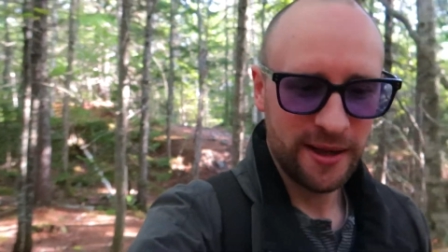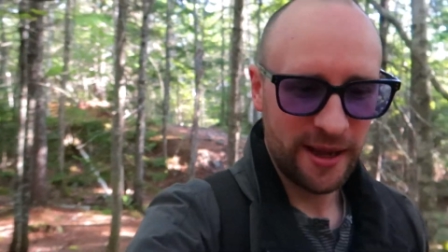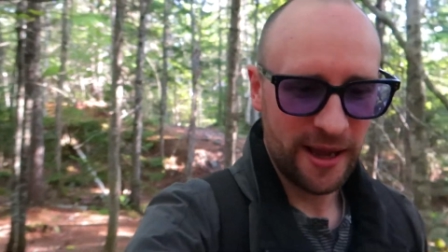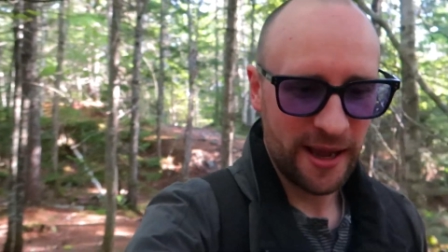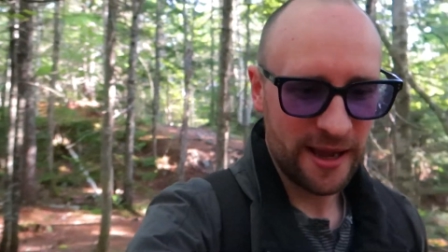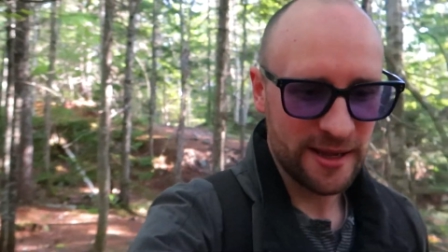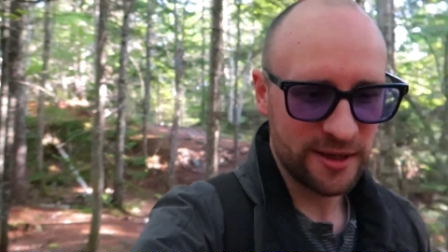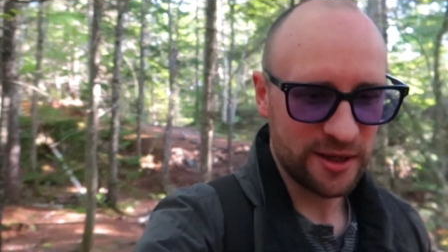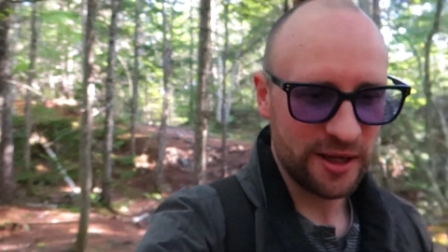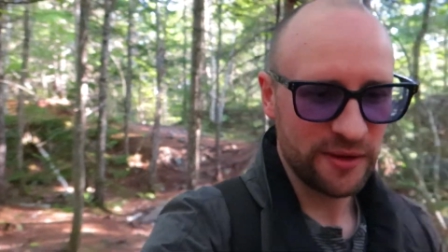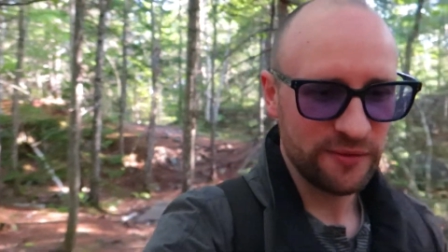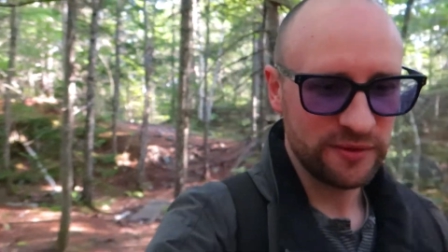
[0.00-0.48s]

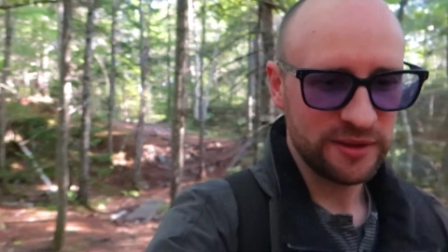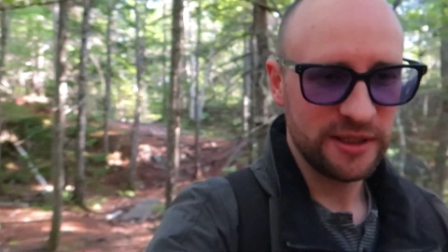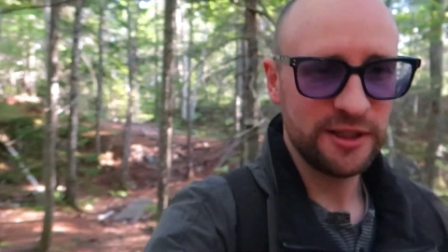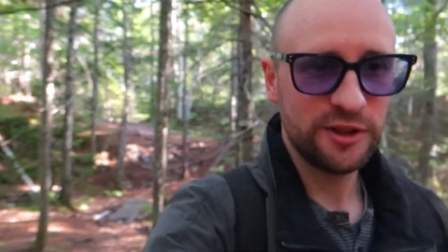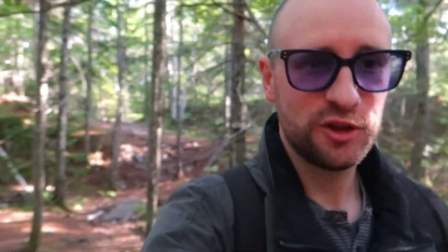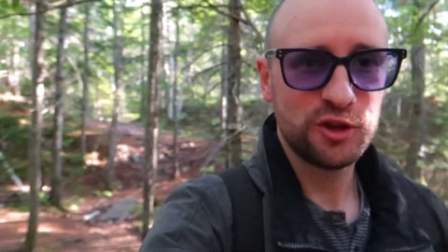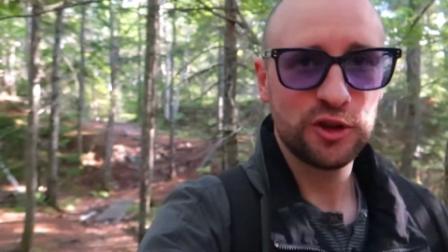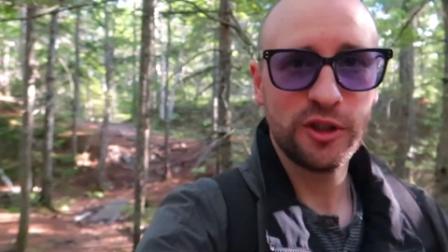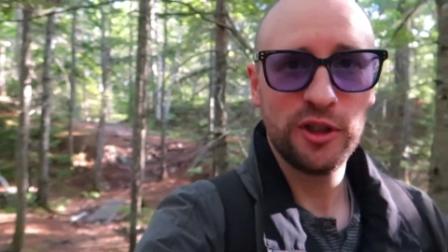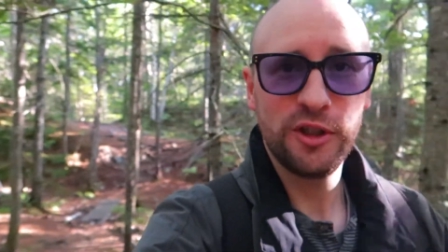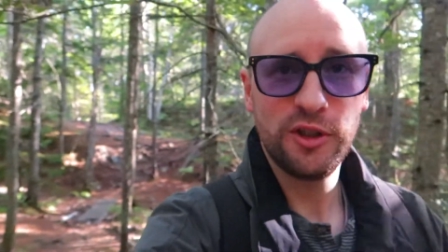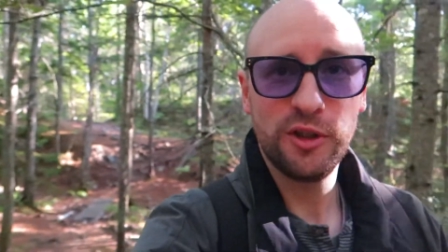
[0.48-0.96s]
And I've
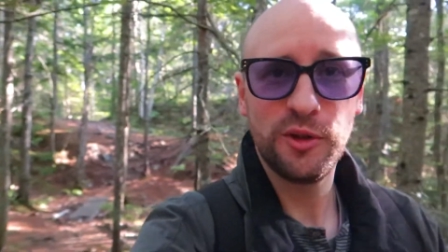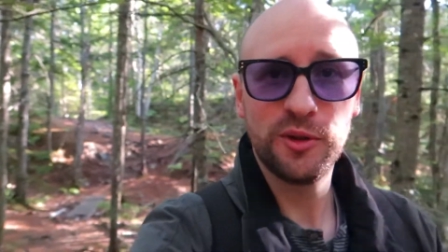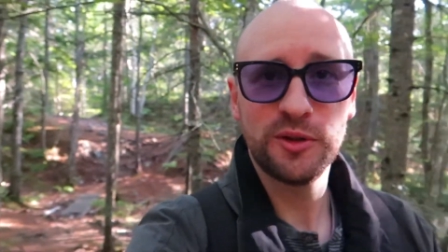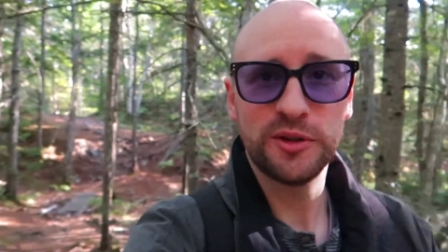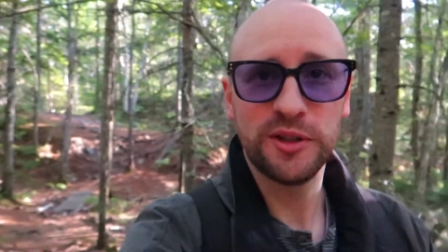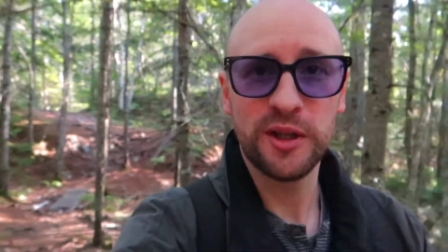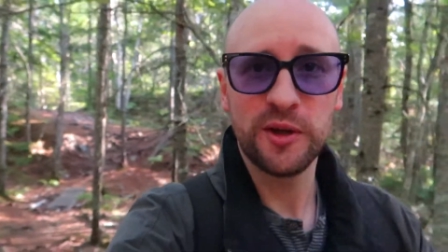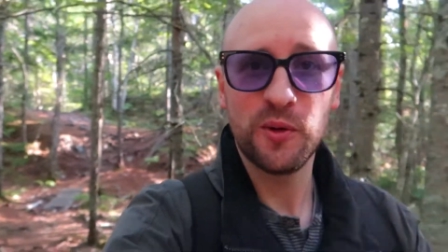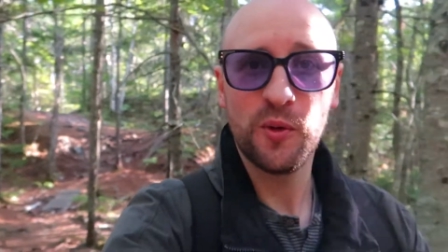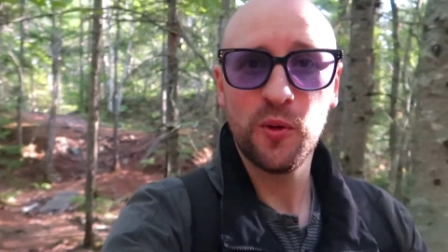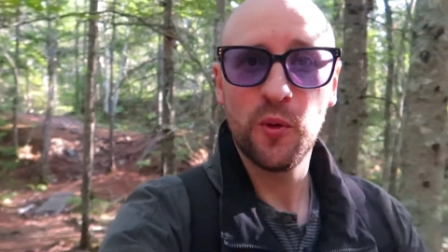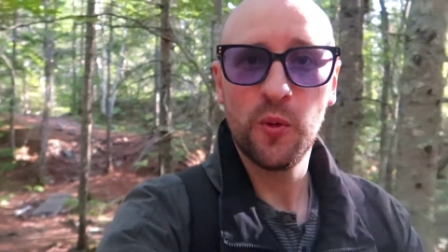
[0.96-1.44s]
literally
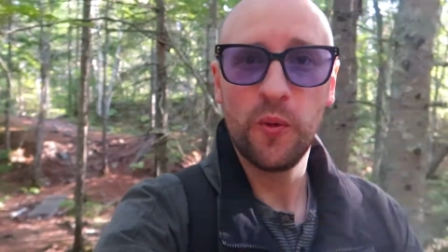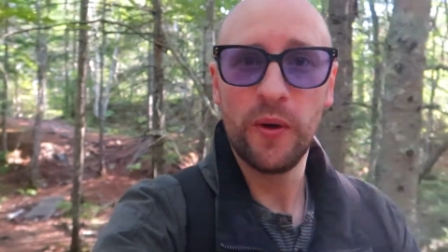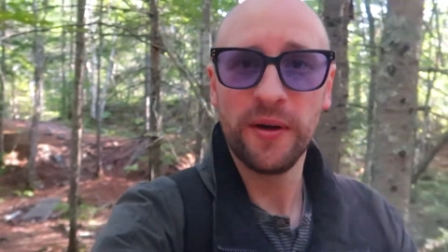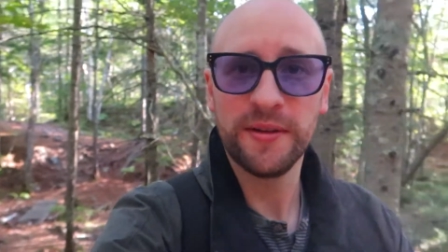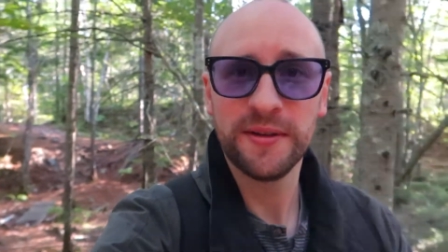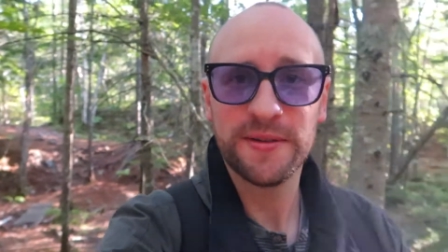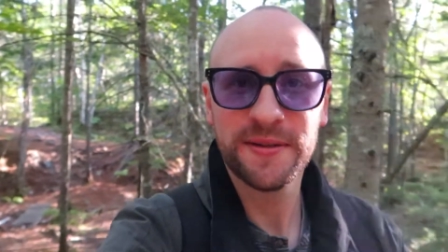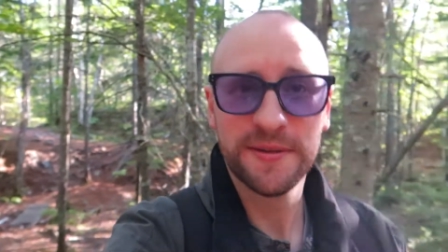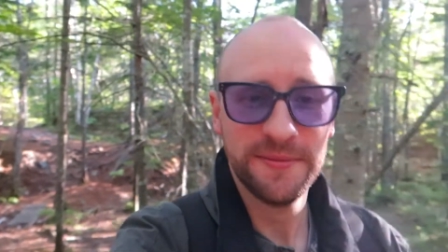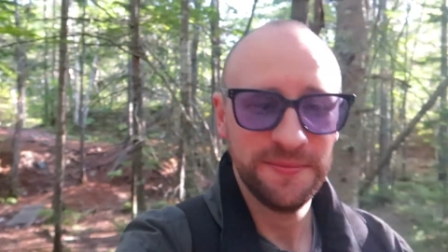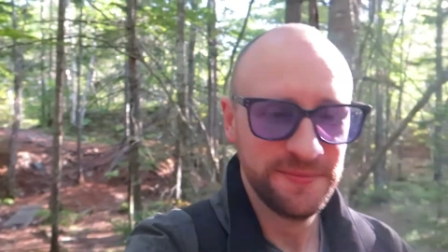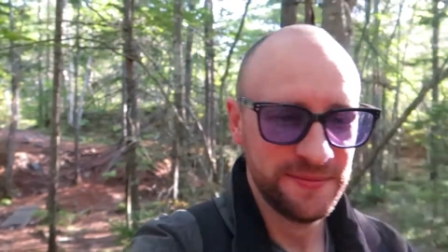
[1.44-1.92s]
used it
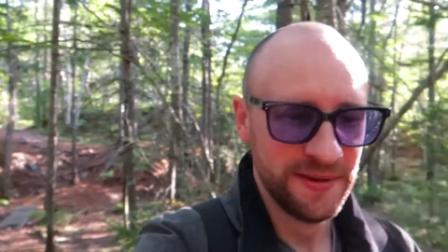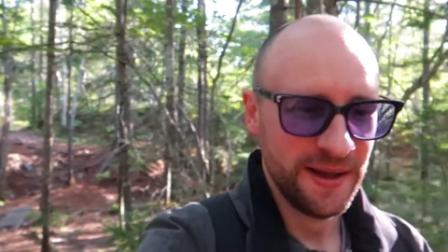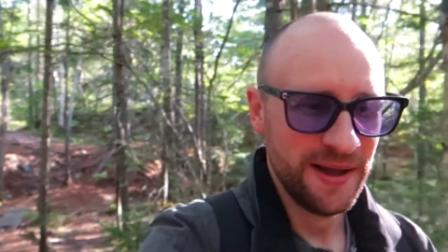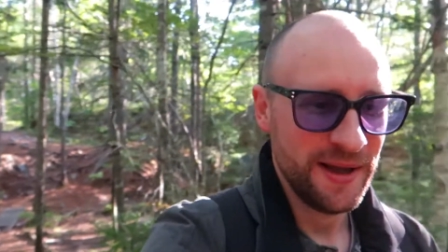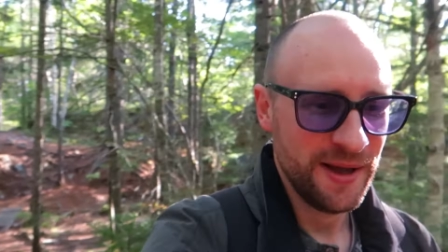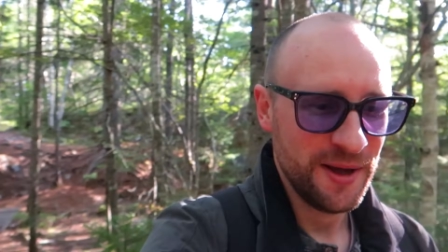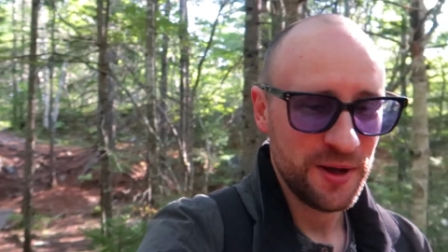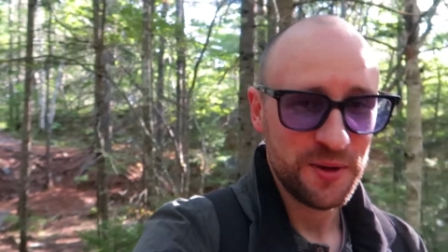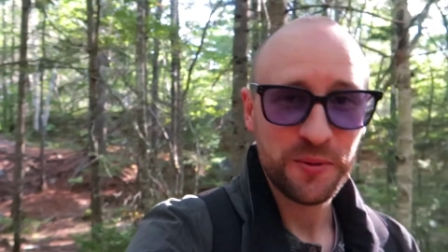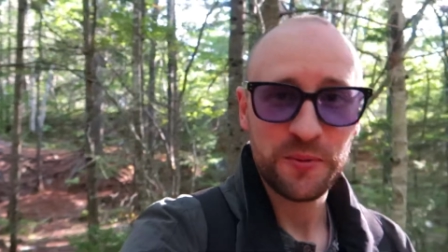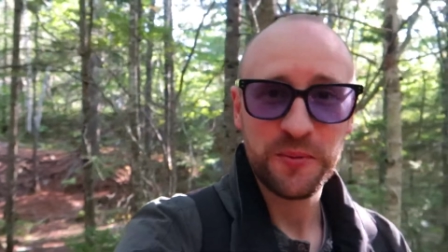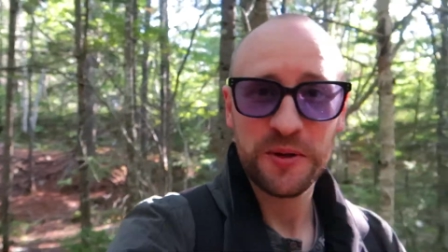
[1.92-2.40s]
once,
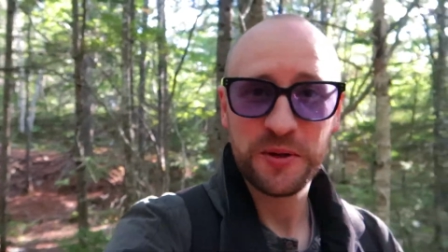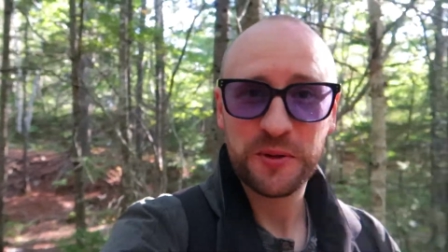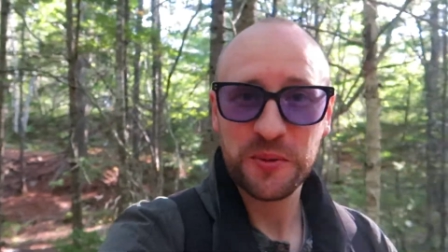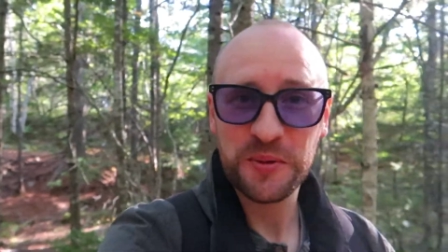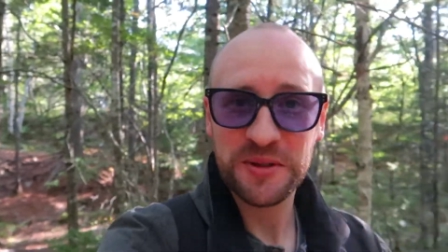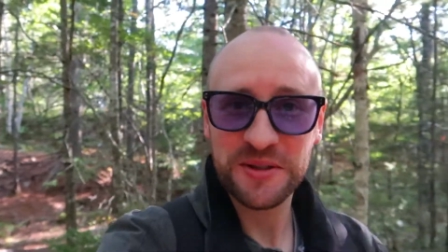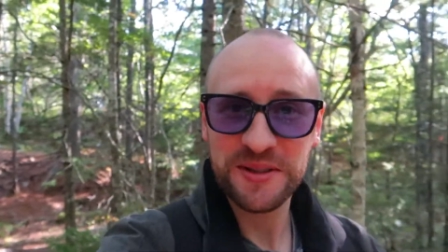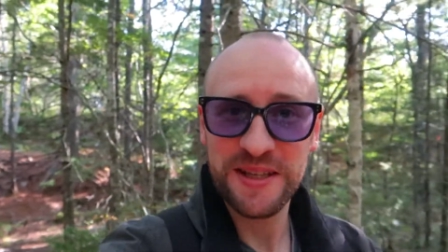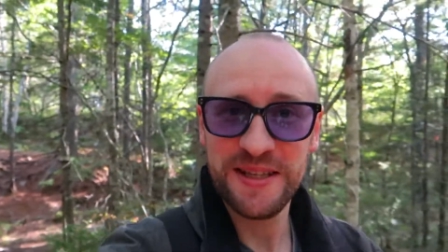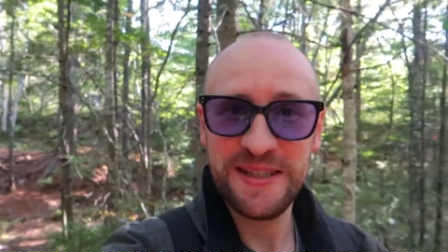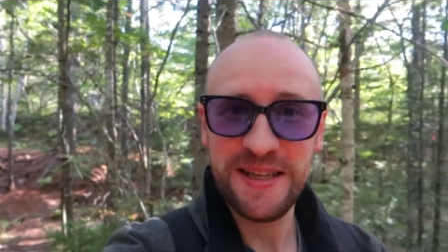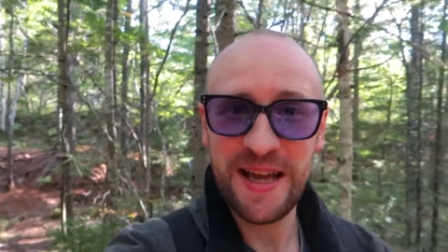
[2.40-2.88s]
which
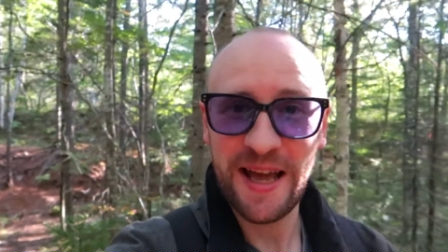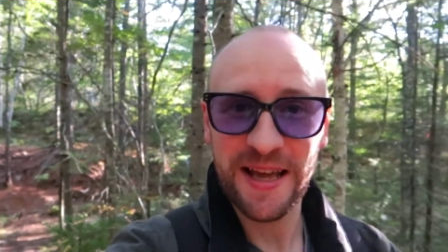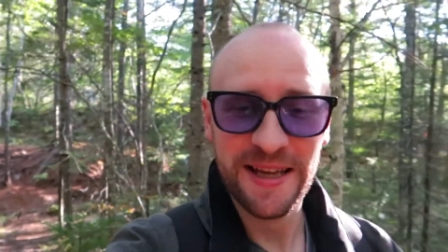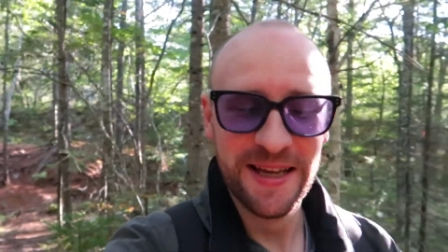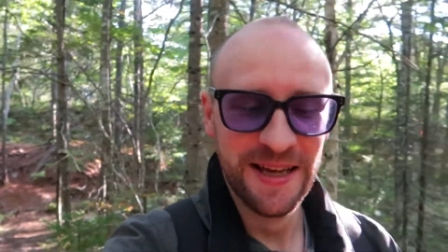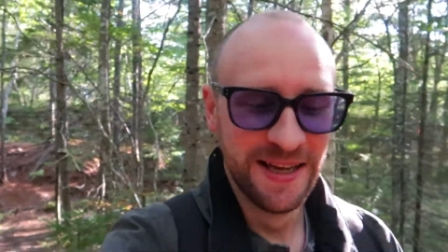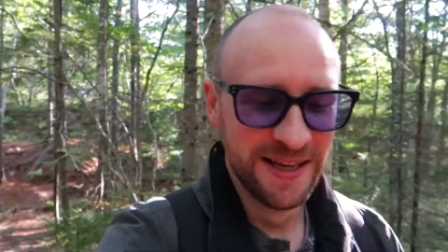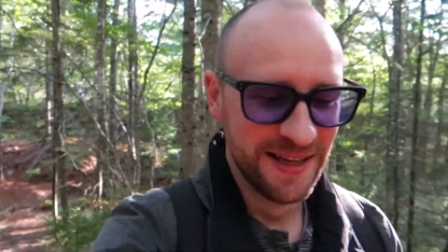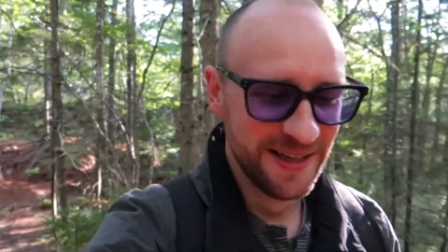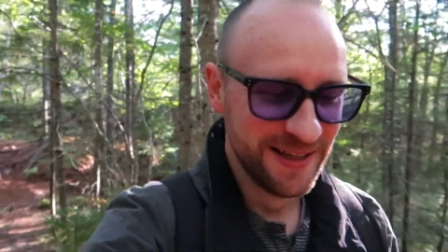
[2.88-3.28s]
was today.